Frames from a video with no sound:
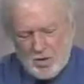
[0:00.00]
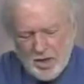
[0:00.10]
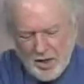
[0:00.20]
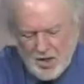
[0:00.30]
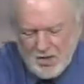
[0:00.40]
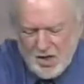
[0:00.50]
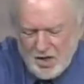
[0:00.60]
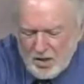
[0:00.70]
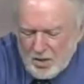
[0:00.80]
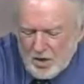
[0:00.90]
like I
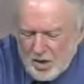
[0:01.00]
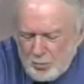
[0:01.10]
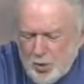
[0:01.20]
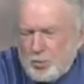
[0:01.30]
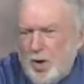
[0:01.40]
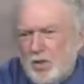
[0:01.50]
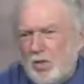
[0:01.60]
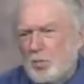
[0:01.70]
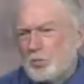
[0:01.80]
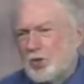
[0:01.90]
said, I put my
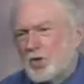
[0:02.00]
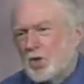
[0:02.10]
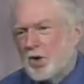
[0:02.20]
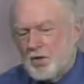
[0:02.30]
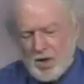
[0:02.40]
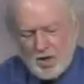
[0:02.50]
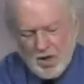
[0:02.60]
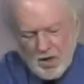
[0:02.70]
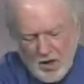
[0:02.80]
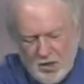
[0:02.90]
thumbprint on there,
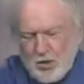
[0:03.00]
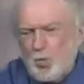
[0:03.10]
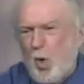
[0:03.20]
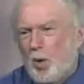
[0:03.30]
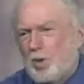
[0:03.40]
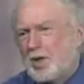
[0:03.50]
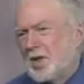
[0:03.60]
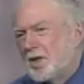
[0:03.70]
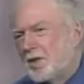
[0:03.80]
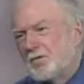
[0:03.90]
they swab it,
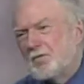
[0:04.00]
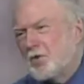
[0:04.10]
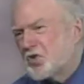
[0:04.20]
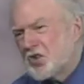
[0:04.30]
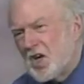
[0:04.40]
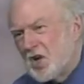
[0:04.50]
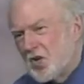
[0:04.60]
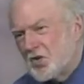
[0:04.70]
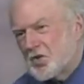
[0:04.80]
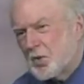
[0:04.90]
there are few
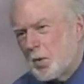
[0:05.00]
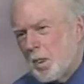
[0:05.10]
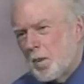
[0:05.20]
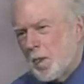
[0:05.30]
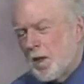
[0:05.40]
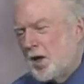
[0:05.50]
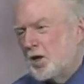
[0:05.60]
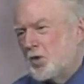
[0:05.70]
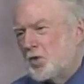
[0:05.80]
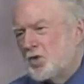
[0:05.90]
cells. They
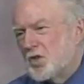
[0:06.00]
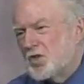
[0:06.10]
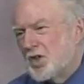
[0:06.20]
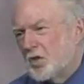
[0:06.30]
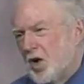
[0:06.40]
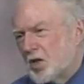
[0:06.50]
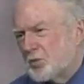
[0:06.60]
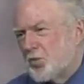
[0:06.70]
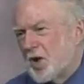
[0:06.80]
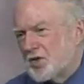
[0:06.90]
can use a
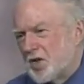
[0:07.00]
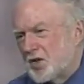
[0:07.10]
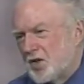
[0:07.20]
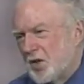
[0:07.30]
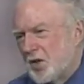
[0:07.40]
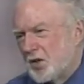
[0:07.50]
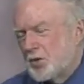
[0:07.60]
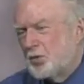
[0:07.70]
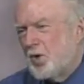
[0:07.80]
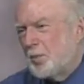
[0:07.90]
Xerox process
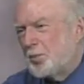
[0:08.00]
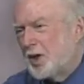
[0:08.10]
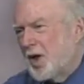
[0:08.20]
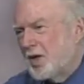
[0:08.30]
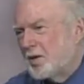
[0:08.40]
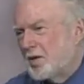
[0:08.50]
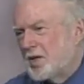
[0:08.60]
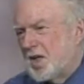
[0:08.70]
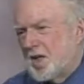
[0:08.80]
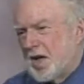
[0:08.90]
to replicate the
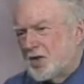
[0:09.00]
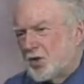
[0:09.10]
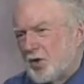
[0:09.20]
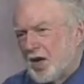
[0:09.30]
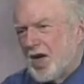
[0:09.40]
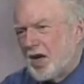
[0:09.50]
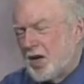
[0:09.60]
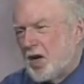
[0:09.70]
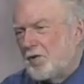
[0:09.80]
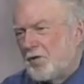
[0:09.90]
D N A, so they got
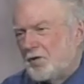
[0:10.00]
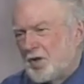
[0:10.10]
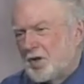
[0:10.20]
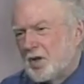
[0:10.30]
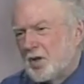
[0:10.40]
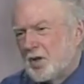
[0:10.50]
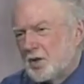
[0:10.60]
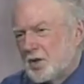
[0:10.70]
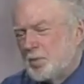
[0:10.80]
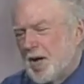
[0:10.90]
enough of it
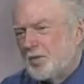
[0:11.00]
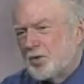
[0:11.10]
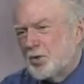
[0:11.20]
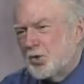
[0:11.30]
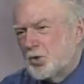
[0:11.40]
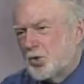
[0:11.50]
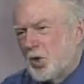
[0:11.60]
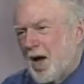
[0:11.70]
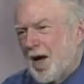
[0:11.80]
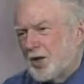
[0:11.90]
to be able
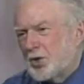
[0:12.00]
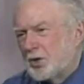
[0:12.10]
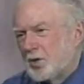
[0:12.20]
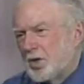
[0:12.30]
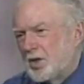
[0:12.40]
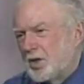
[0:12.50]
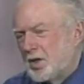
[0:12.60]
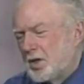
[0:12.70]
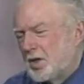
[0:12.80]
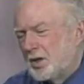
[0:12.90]
to actually
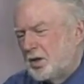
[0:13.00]
uh,